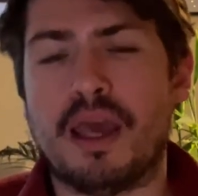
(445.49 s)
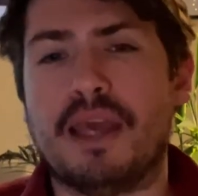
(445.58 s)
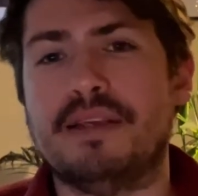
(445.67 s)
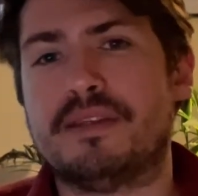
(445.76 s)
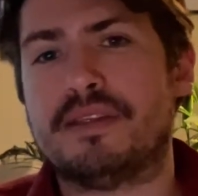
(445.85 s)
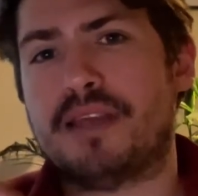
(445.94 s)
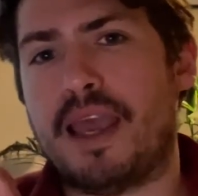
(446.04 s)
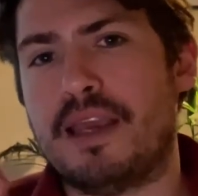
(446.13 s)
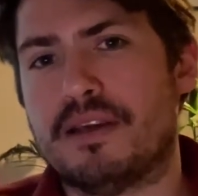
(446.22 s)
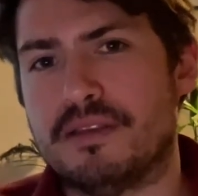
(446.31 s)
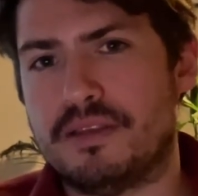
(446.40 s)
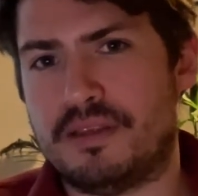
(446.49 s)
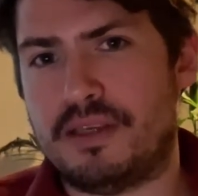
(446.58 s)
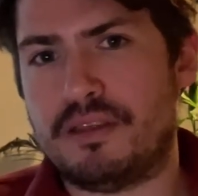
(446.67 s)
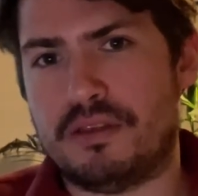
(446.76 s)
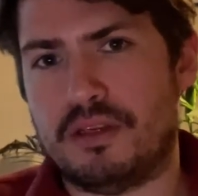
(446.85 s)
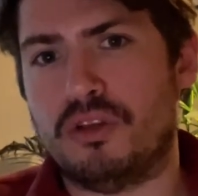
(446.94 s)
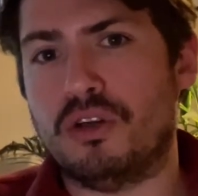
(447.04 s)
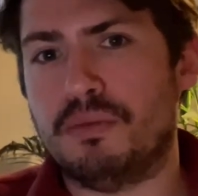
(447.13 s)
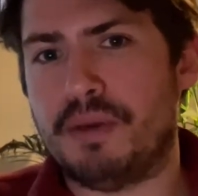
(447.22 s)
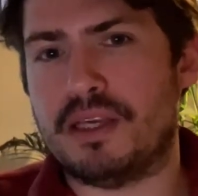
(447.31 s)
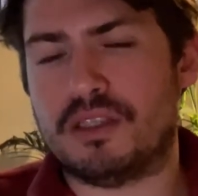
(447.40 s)
is to take consistent,
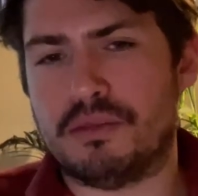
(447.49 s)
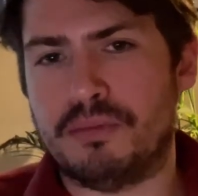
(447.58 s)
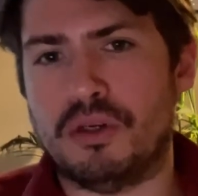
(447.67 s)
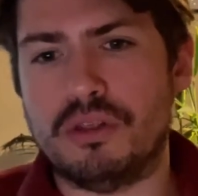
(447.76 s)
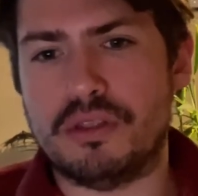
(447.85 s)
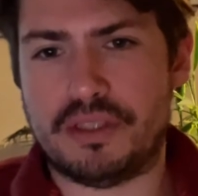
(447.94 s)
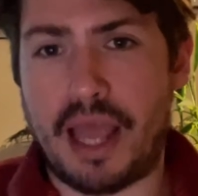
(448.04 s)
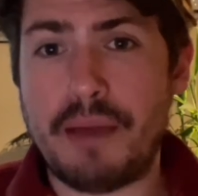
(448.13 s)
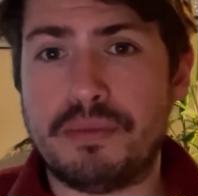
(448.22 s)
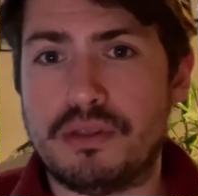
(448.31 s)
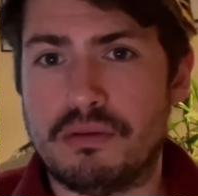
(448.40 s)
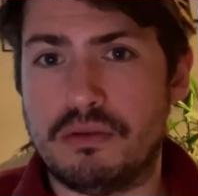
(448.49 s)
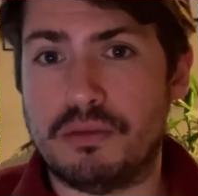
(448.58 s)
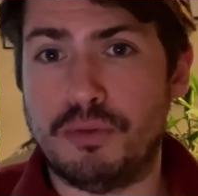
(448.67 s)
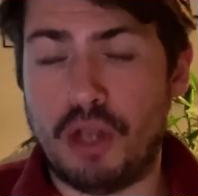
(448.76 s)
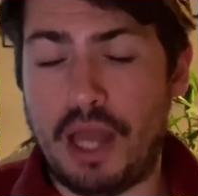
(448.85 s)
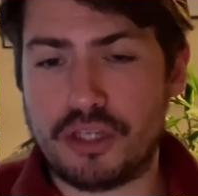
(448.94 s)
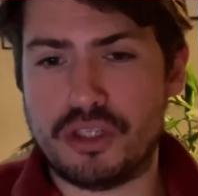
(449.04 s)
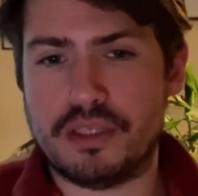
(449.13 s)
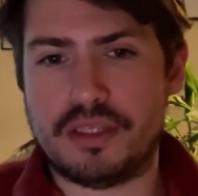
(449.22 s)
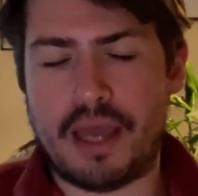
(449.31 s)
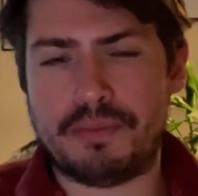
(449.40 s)
albeit small steps, small action
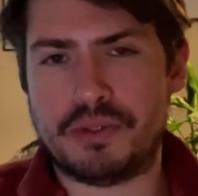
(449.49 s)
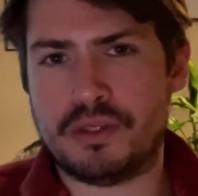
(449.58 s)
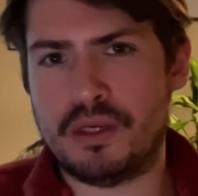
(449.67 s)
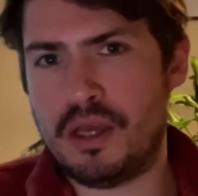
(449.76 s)
steps.